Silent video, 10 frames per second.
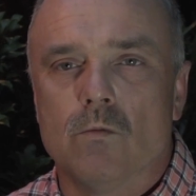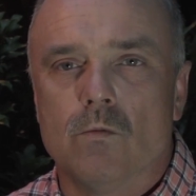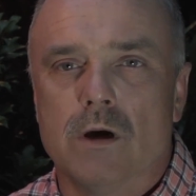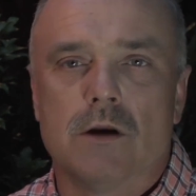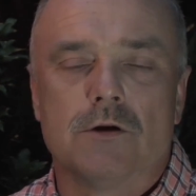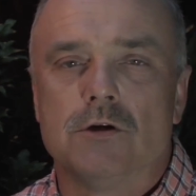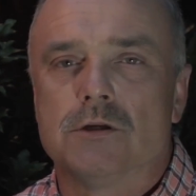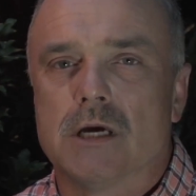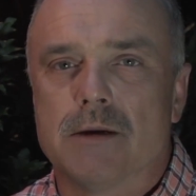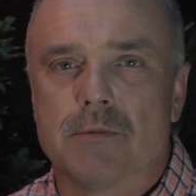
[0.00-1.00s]
1 or 2
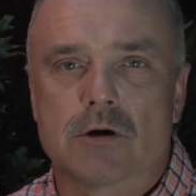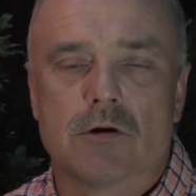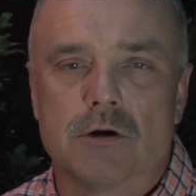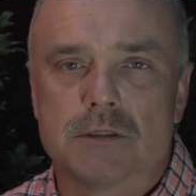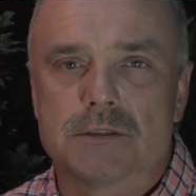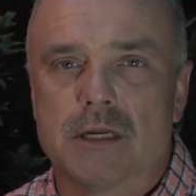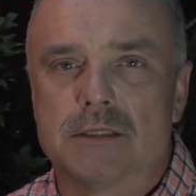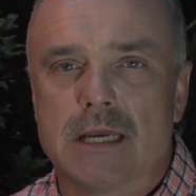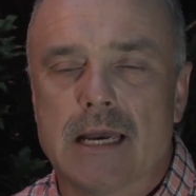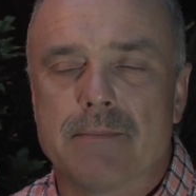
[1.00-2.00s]
time occurrence that
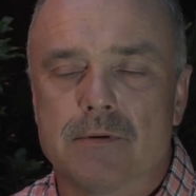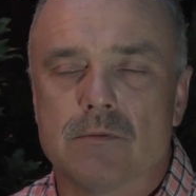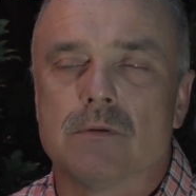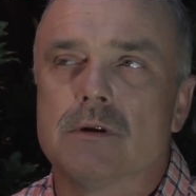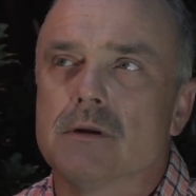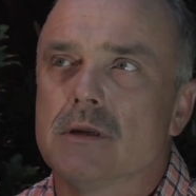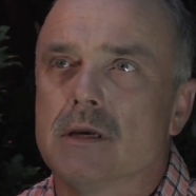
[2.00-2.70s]
has happened